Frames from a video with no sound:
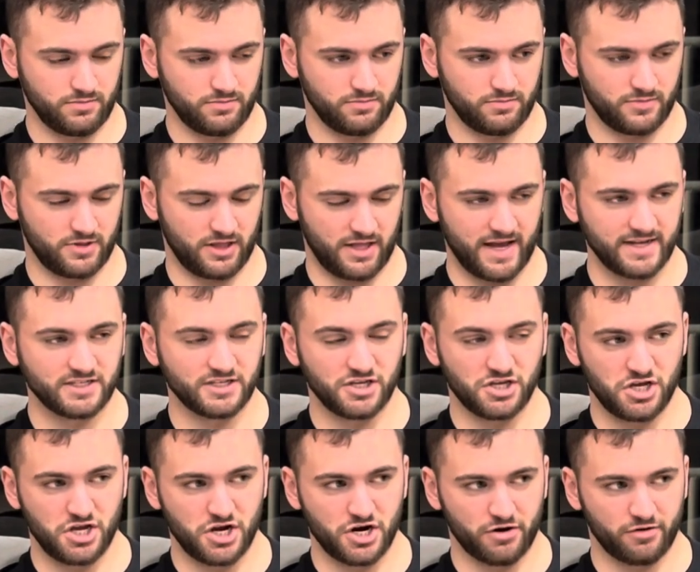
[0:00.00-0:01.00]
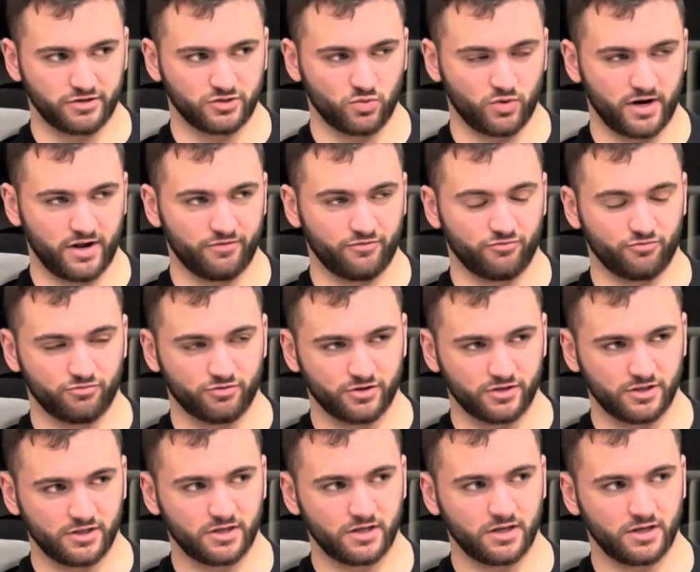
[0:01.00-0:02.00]
The last year is when I've
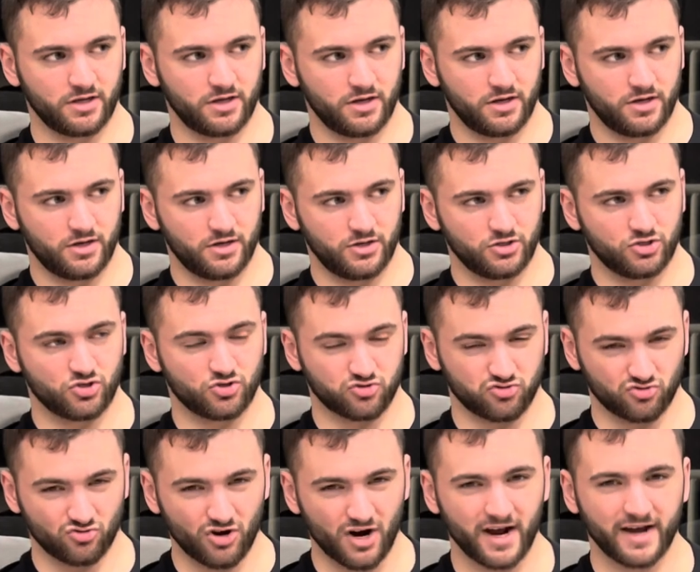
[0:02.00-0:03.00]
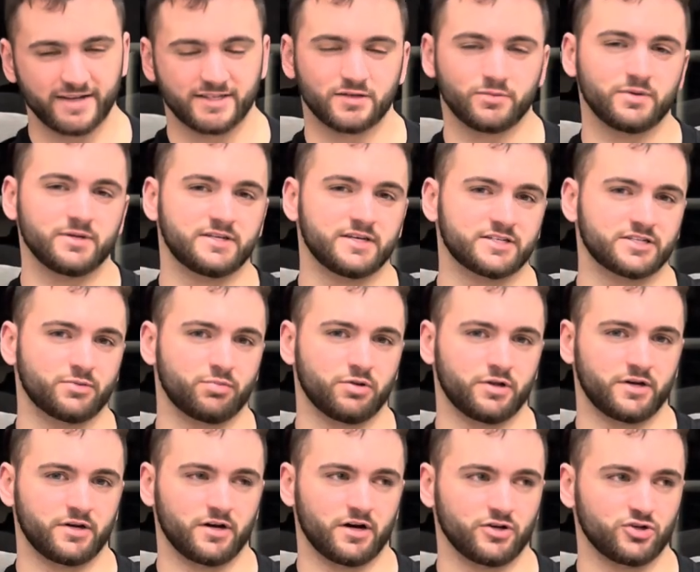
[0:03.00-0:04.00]
really tried to be
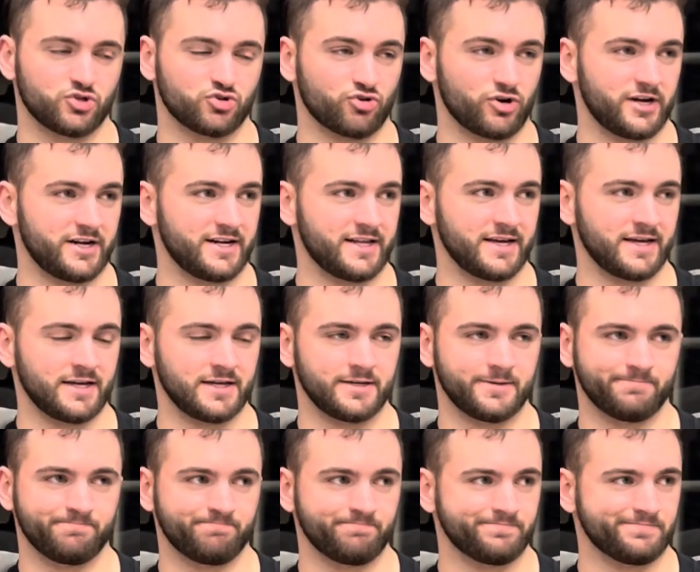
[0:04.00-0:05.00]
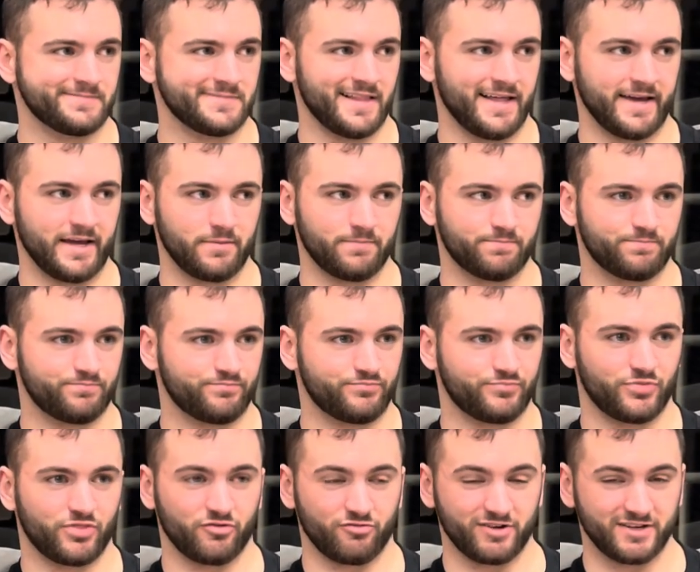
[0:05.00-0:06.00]
disciplined on training like
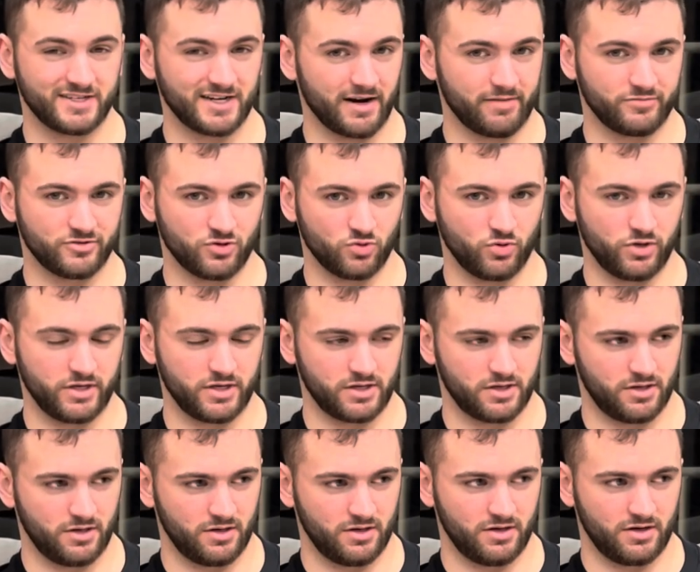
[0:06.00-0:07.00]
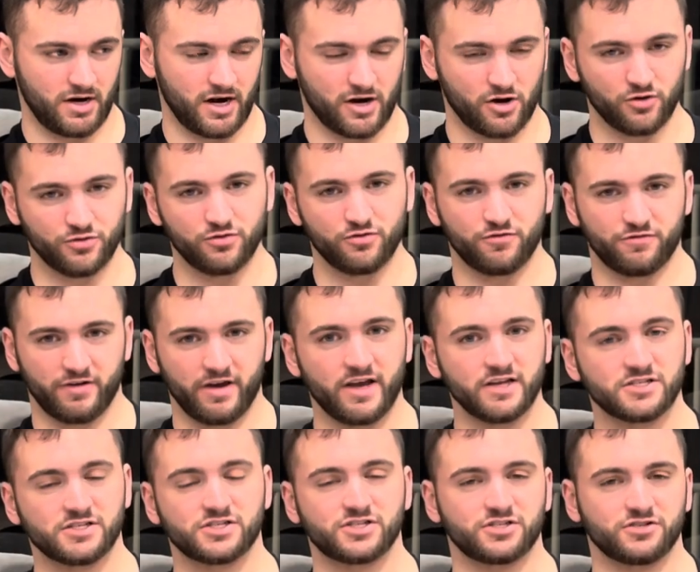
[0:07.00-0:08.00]
3 times a week. I go through
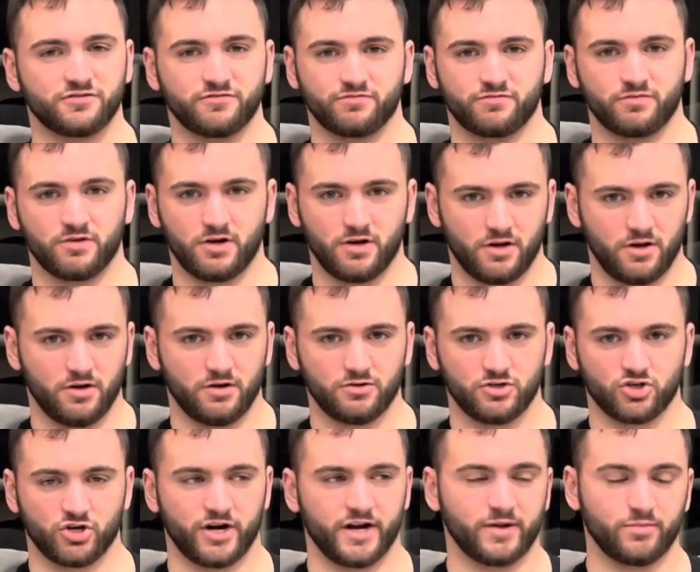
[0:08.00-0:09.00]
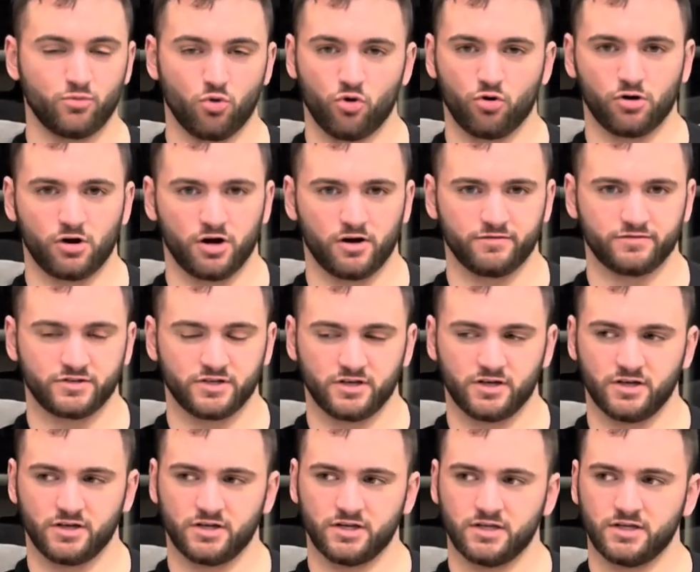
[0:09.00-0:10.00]
phases of training more
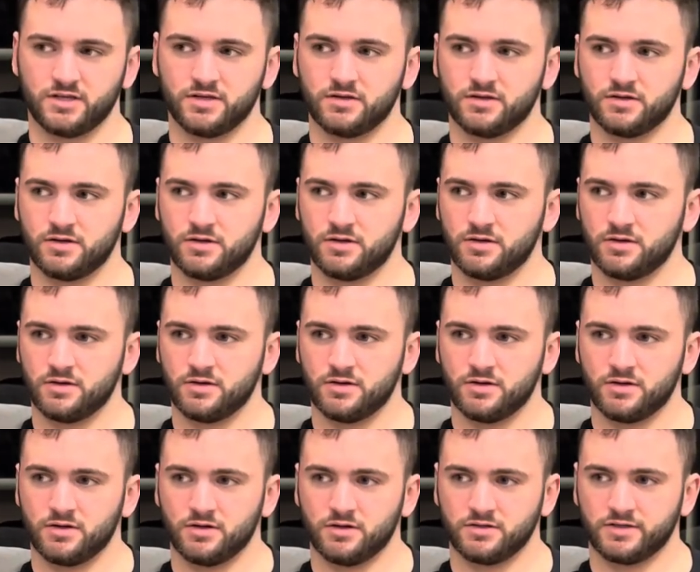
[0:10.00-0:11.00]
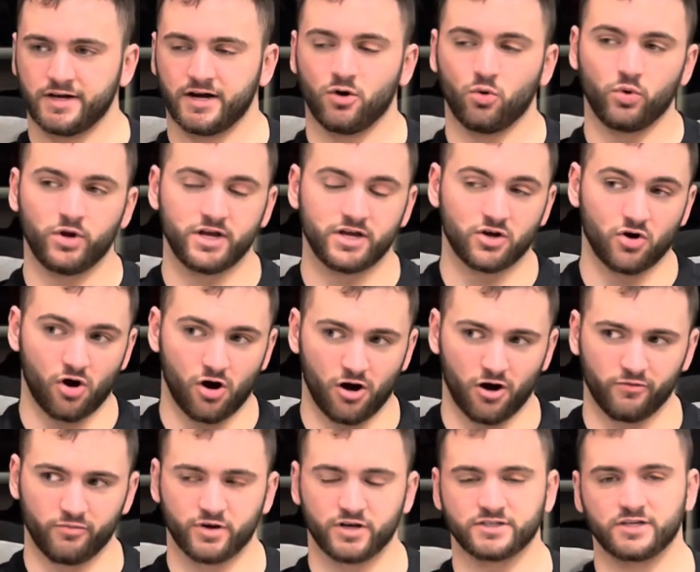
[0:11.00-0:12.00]
often, and I take a week off
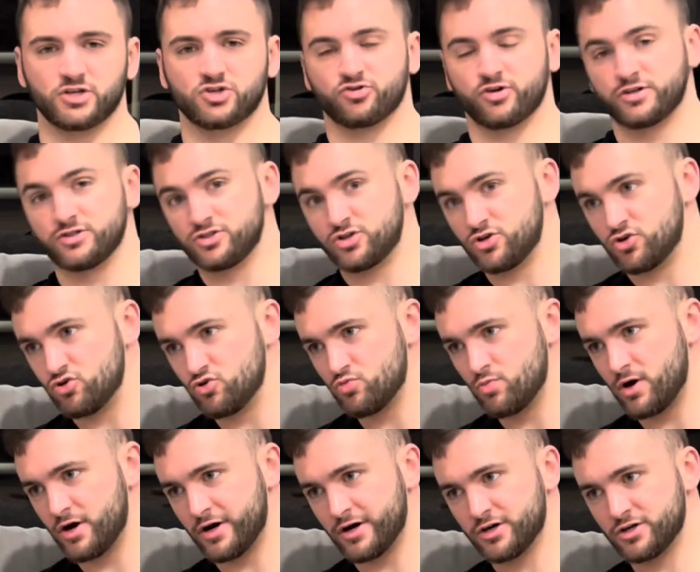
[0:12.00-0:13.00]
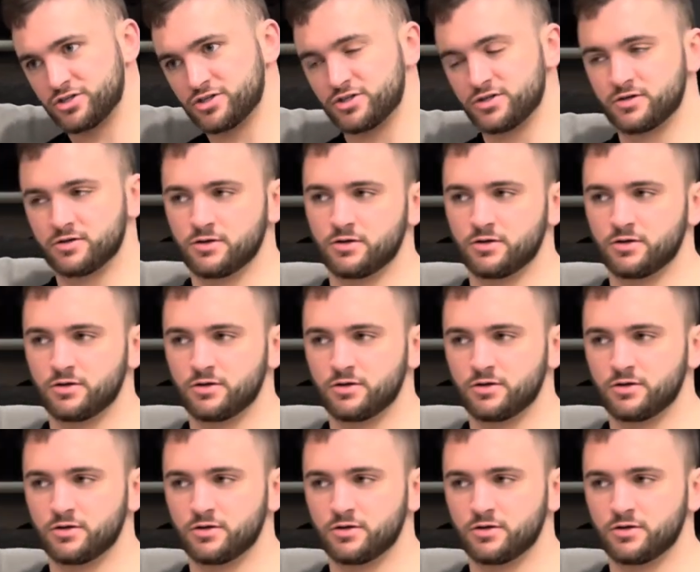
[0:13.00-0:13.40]
because I train too much, and